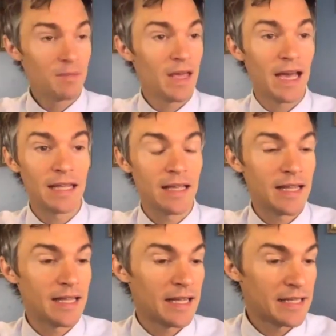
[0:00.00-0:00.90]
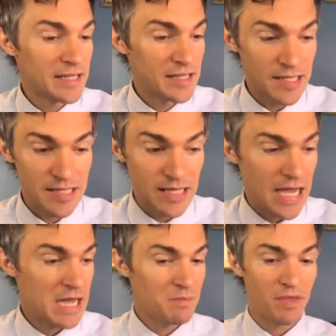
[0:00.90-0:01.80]
I, I, I it's the
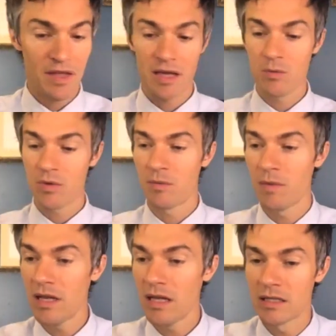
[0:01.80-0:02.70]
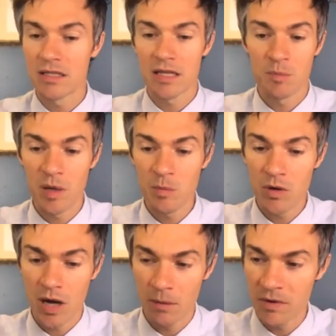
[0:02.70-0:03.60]
same thing with me it's like people
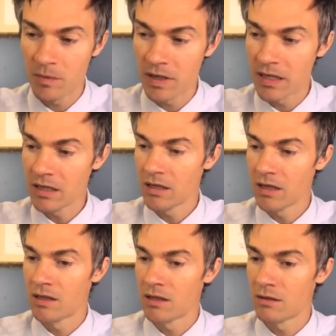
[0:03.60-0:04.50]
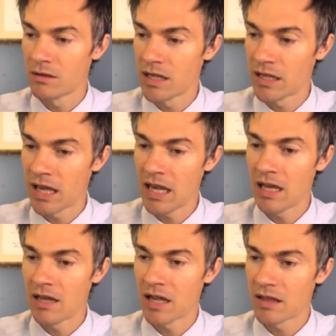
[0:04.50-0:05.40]
come to me and they're like hey
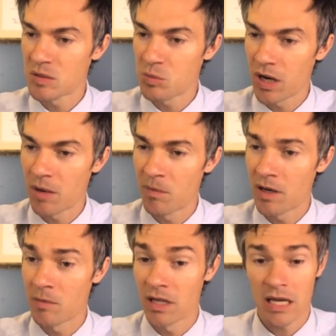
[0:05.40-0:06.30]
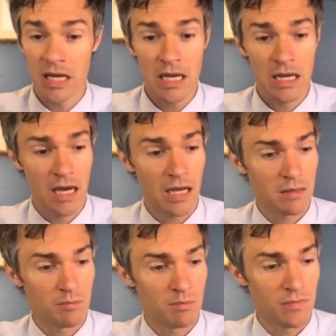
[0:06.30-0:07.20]
i got this problem and i'm like hey i
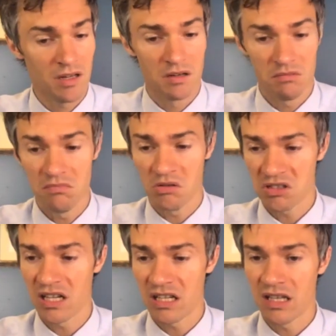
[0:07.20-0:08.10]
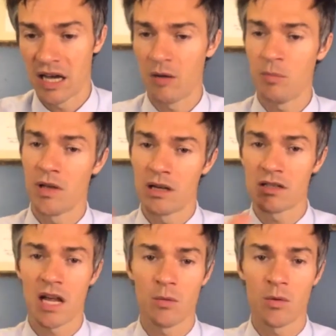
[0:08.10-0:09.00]
could you know most likely help
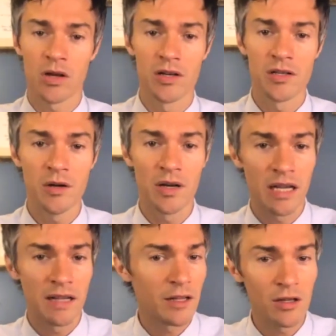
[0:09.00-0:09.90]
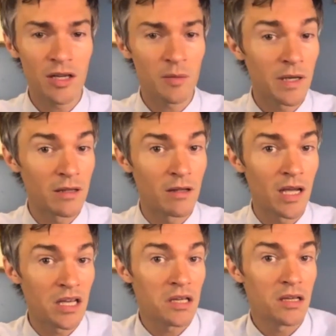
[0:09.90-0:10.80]
here's how we're going to do it and they look at me and they're like